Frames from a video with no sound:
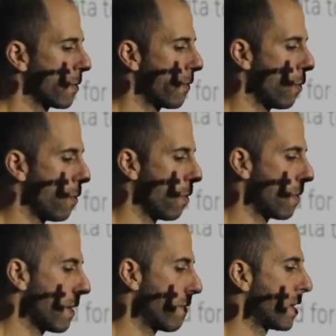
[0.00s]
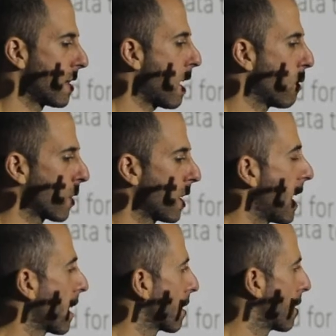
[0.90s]
Before, if in doubt,
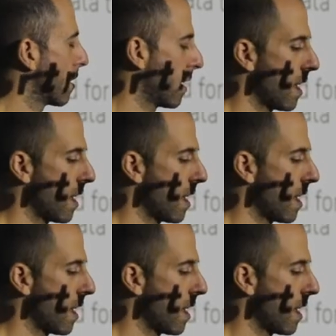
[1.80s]
collect,